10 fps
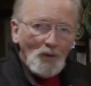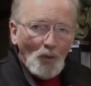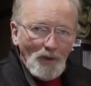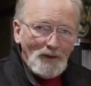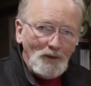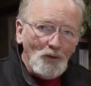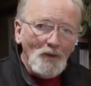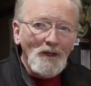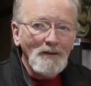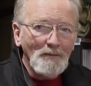Well, hello.
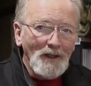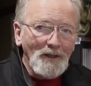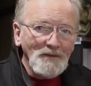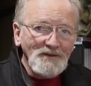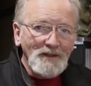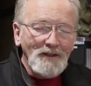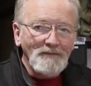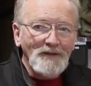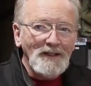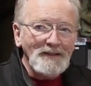My name is
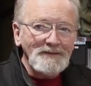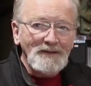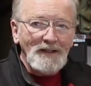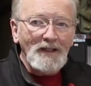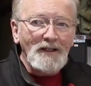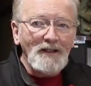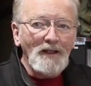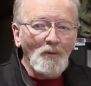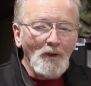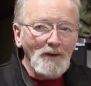Dave, and today I
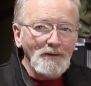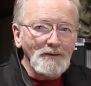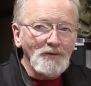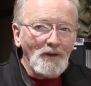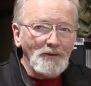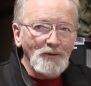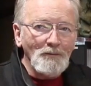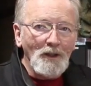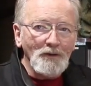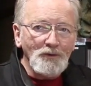wanted to talk to you
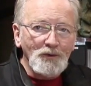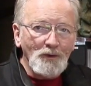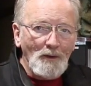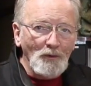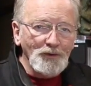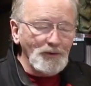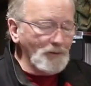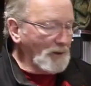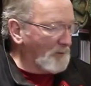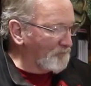about
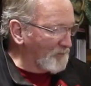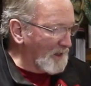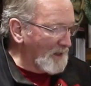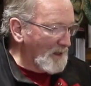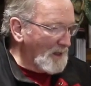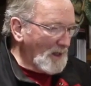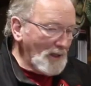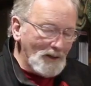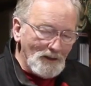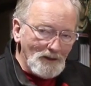troubleshooting. I
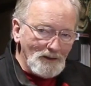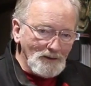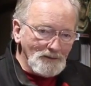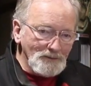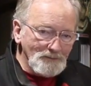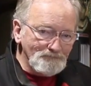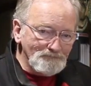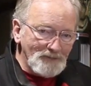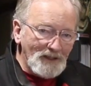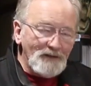had
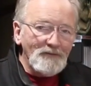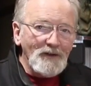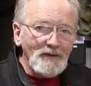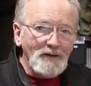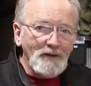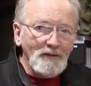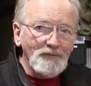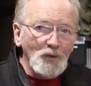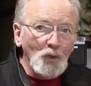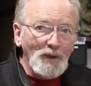an event here a
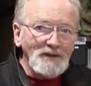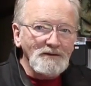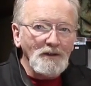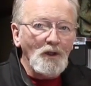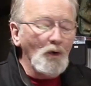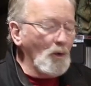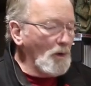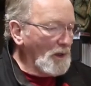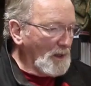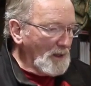few weeks ago
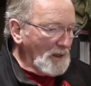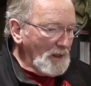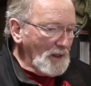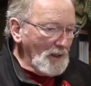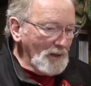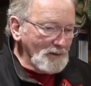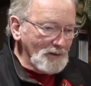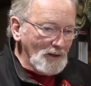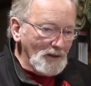and